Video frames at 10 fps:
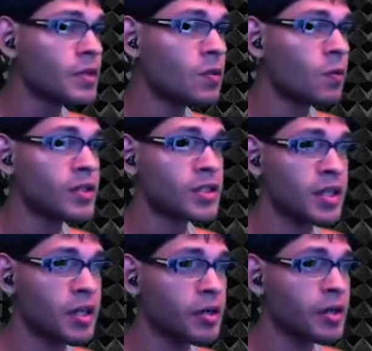Once
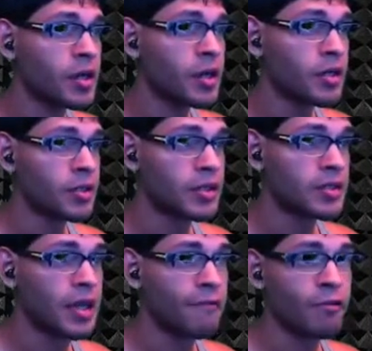here, you can
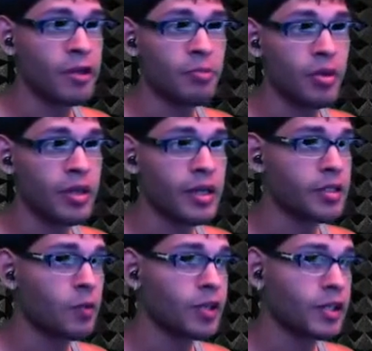see I've already put it in.
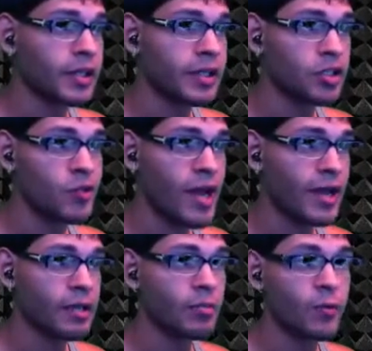You want to click and
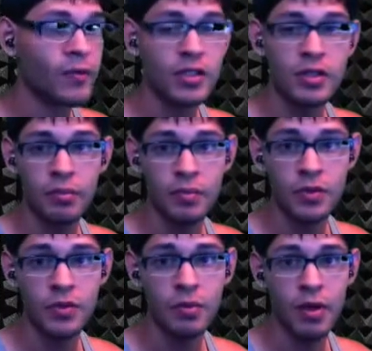drag and move it
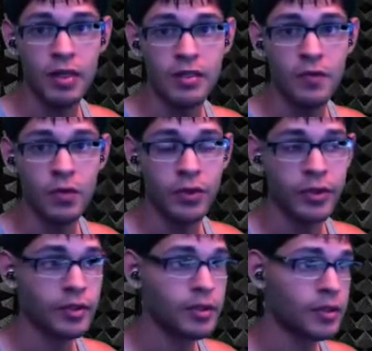to the mods
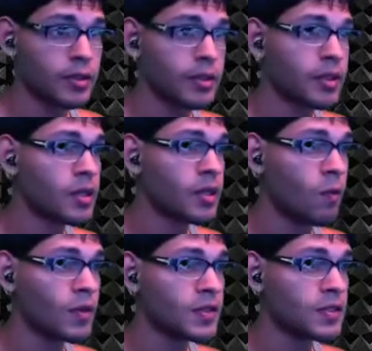folder.
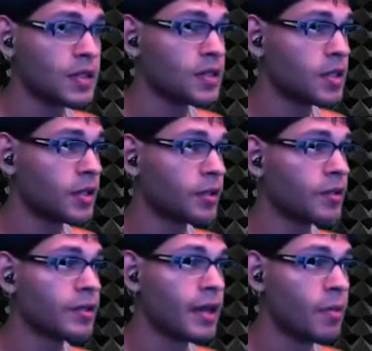Once it's in here,
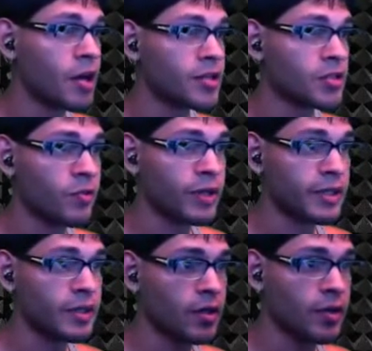that mod is
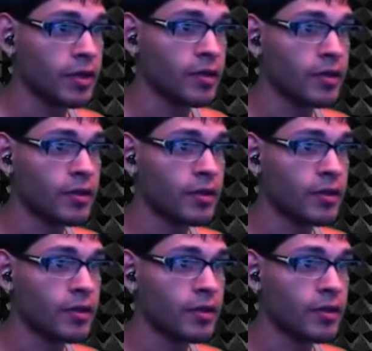correctly loaded.